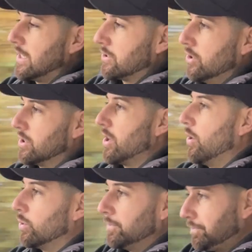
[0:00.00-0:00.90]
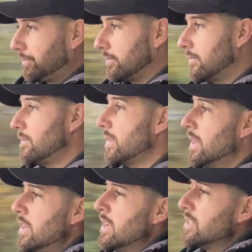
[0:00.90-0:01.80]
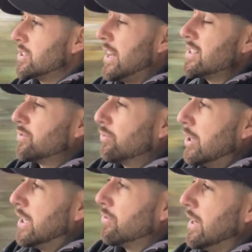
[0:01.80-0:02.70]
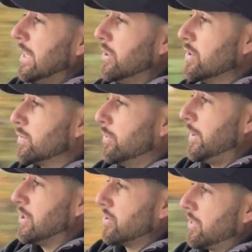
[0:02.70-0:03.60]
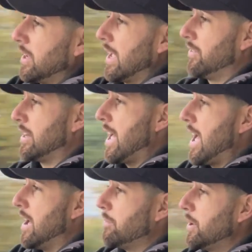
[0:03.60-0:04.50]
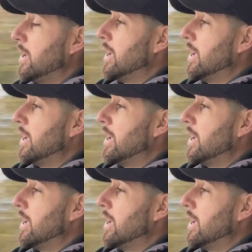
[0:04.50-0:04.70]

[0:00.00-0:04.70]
it's good as gold. So that's a really useful feature, I think, having that app.